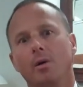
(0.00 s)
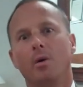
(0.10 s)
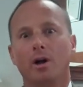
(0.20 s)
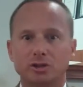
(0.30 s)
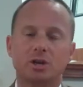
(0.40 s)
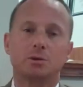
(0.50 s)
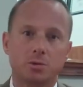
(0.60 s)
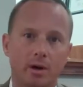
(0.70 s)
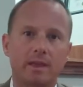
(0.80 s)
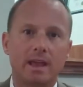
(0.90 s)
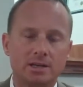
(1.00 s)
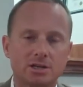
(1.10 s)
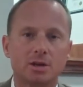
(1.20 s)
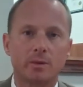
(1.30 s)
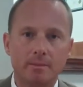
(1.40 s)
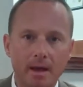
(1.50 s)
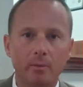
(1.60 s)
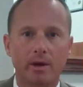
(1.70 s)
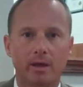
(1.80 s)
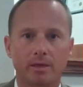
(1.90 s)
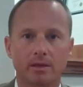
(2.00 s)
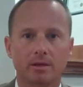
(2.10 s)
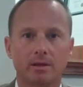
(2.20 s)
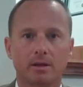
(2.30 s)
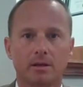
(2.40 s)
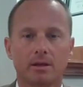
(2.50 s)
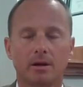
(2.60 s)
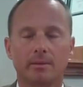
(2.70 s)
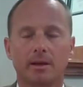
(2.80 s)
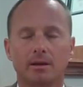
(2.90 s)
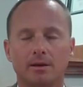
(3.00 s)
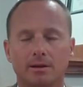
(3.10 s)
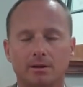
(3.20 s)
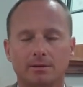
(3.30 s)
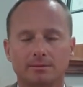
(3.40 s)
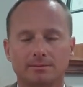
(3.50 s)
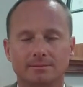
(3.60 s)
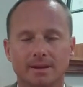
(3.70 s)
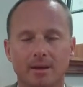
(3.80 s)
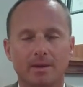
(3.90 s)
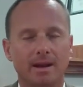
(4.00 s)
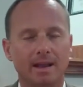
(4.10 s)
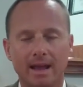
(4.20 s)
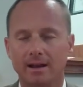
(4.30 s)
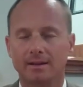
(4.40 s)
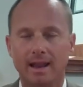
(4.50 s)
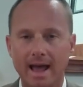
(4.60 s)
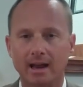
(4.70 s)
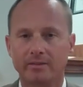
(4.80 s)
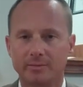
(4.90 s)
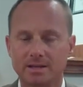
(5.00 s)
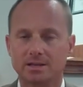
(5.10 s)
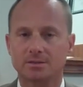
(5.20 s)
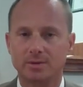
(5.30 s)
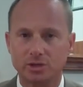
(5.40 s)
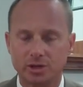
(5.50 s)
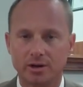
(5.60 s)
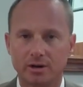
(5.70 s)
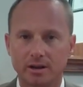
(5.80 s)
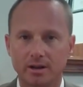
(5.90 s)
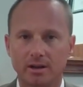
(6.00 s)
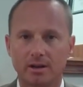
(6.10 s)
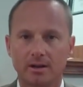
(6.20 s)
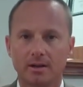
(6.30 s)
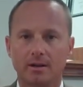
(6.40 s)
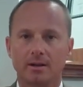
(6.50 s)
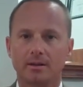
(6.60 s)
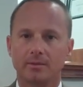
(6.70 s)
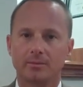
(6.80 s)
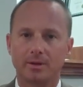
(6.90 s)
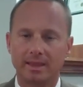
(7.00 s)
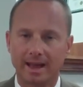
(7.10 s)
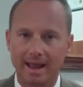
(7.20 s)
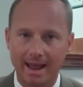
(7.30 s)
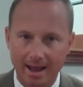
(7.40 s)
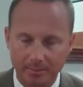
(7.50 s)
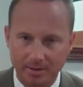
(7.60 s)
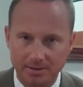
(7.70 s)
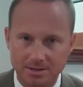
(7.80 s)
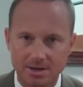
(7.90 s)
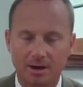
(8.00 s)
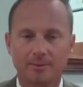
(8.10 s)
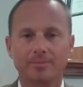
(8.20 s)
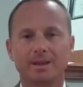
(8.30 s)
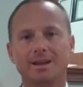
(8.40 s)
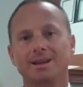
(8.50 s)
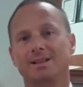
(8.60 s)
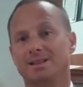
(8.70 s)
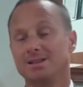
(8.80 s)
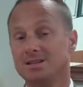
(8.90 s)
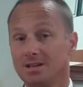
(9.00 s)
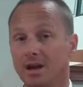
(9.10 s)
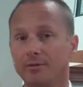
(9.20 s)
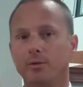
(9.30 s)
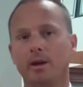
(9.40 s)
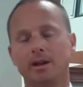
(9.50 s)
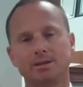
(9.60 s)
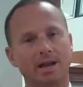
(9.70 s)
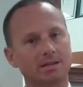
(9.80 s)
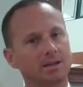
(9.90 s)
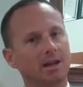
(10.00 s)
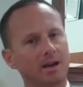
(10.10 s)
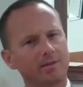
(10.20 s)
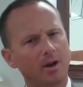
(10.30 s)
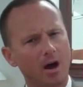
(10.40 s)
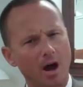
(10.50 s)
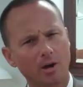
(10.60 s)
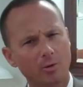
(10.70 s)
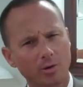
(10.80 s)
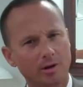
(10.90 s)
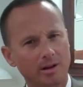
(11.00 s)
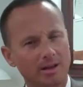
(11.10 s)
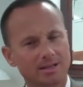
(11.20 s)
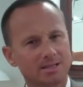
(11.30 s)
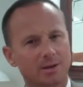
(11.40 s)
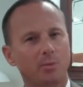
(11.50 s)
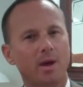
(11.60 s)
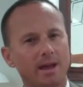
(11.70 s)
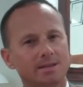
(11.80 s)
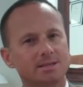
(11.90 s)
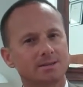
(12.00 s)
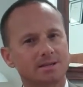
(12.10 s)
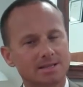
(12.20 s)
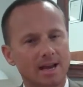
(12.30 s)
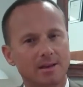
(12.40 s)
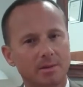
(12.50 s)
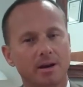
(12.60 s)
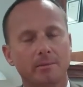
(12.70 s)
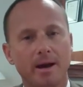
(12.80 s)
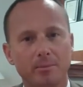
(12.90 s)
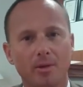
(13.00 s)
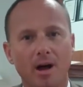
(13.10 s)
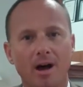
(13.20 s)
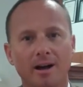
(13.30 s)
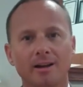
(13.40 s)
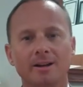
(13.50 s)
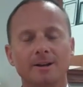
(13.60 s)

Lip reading: well, she was one of the agents that we met with. And I'm like, oh. I mean, again, lack of business maturity, but that happens. So this is a tough one. It's actually kind of an awkward, in some ways, segment on my blog.